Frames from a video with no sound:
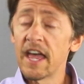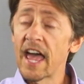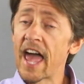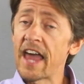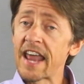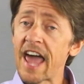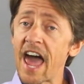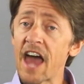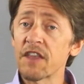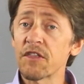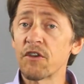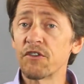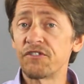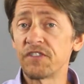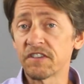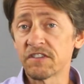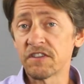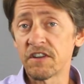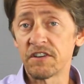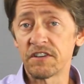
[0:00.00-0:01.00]
And out of those
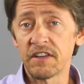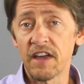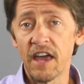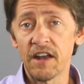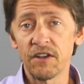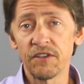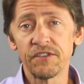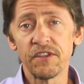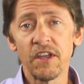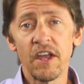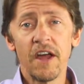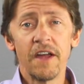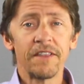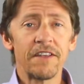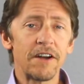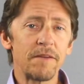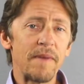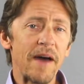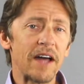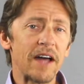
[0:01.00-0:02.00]
600 titles,
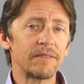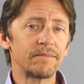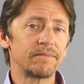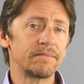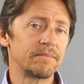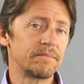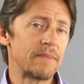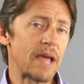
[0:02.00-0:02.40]
there are about